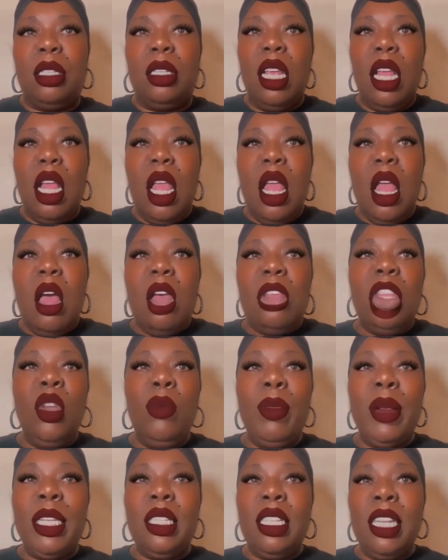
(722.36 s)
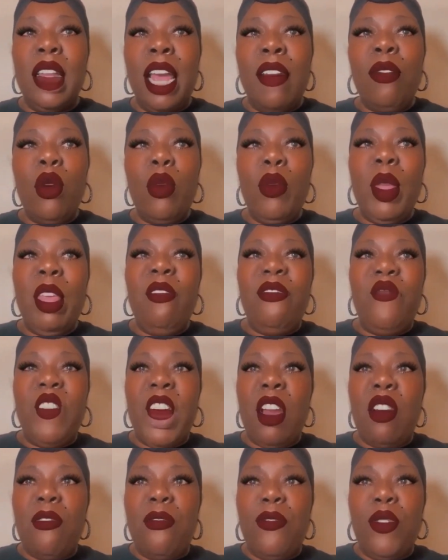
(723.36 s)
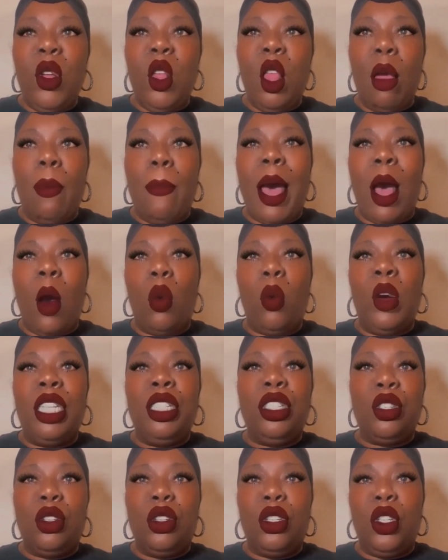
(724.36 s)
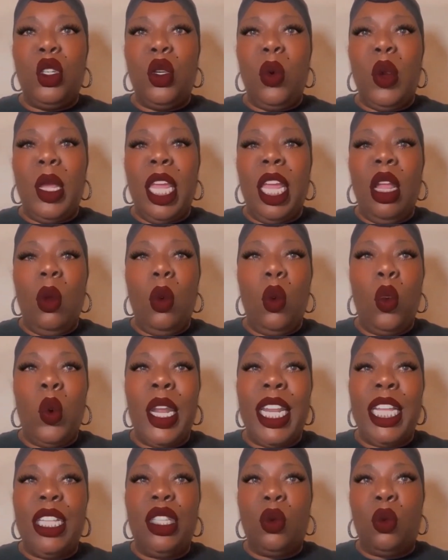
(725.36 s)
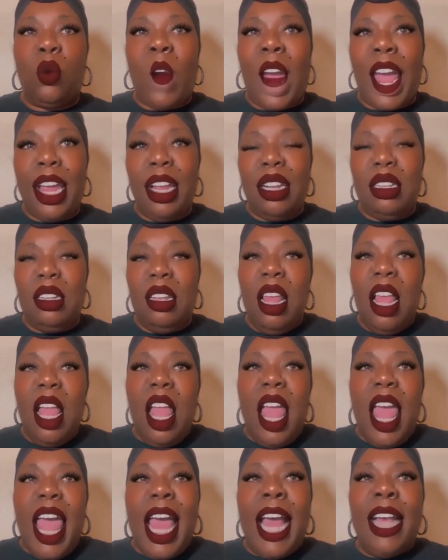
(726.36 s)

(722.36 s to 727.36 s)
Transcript: Parks, you must never be fearful about what you're doing when it's right.